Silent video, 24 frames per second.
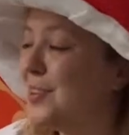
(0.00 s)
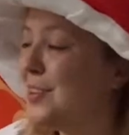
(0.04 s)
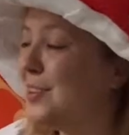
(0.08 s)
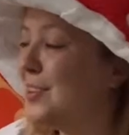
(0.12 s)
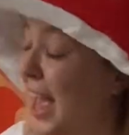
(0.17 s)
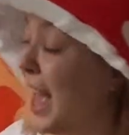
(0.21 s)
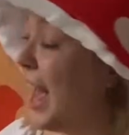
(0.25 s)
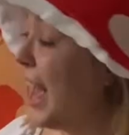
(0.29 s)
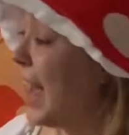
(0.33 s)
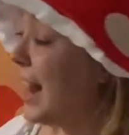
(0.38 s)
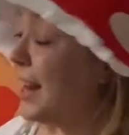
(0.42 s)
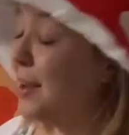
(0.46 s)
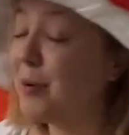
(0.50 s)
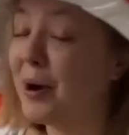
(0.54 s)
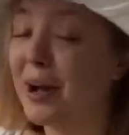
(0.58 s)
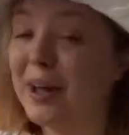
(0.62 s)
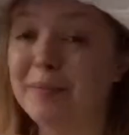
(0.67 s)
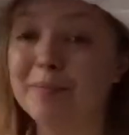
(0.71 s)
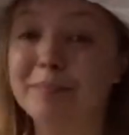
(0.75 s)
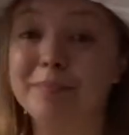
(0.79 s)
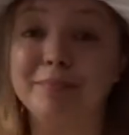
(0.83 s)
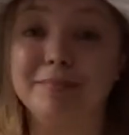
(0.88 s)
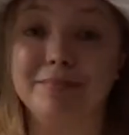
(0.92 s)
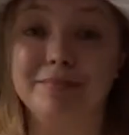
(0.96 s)
the... Anyway,
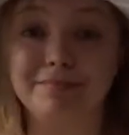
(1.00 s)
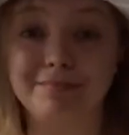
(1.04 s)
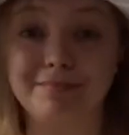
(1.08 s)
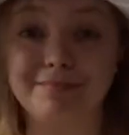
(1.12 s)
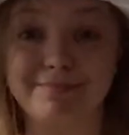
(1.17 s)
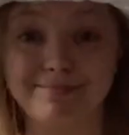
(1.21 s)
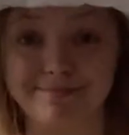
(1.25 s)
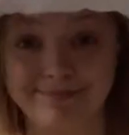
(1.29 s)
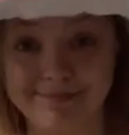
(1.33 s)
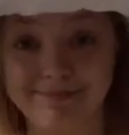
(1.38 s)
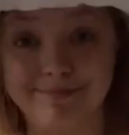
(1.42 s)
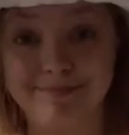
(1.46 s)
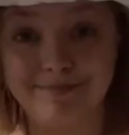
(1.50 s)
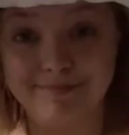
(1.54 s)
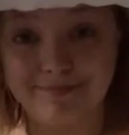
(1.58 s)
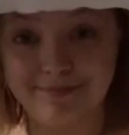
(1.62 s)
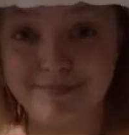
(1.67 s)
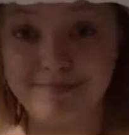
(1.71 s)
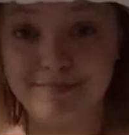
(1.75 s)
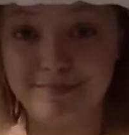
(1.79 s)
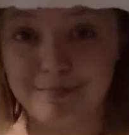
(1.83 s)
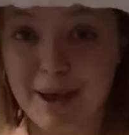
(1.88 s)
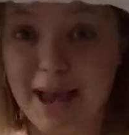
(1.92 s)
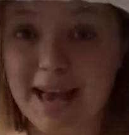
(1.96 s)

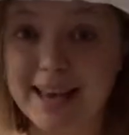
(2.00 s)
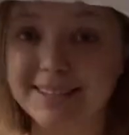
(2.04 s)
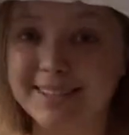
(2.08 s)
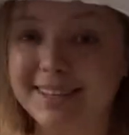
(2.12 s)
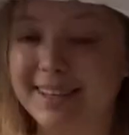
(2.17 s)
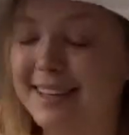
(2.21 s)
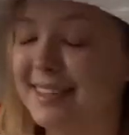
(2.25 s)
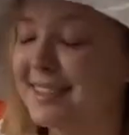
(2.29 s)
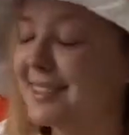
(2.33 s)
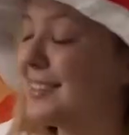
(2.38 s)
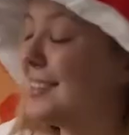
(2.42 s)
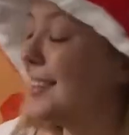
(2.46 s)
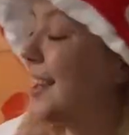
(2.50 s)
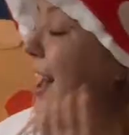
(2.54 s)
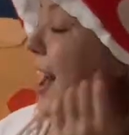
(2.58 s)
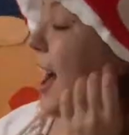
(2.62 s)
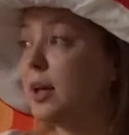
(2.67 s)
baskets.